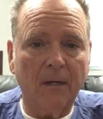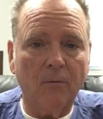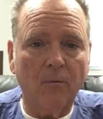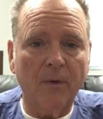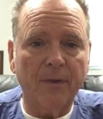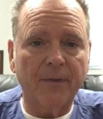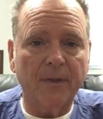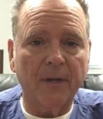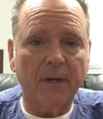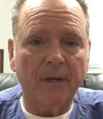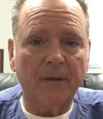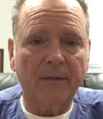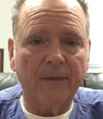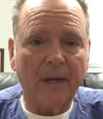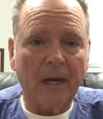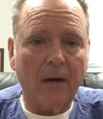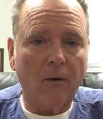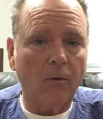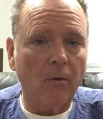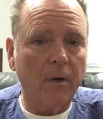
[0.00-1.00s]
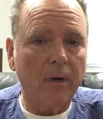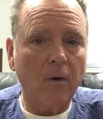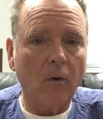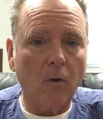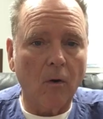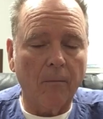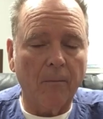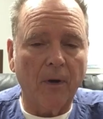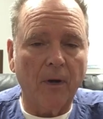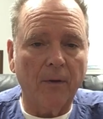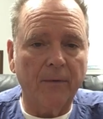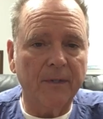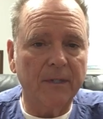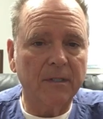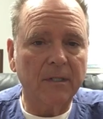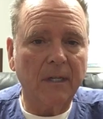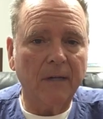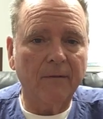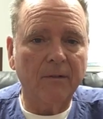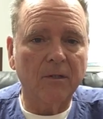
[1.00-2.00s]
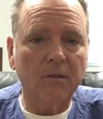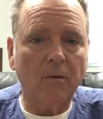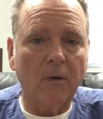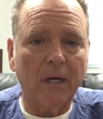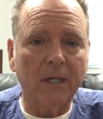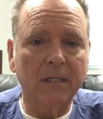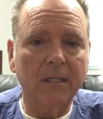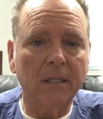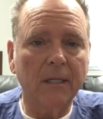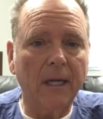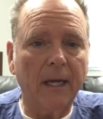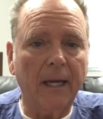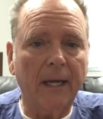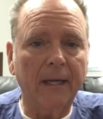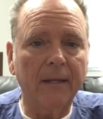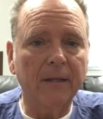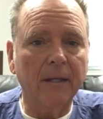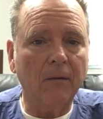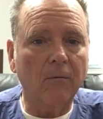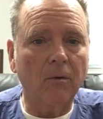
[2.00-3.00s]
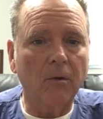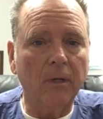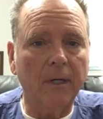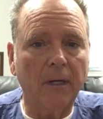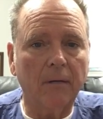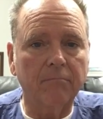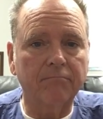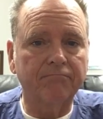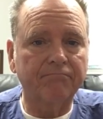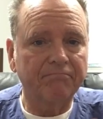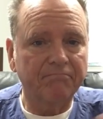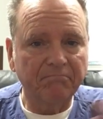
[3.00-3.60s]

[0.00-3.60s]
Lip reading: with a thyroid hormone that's given twice a day, and that will help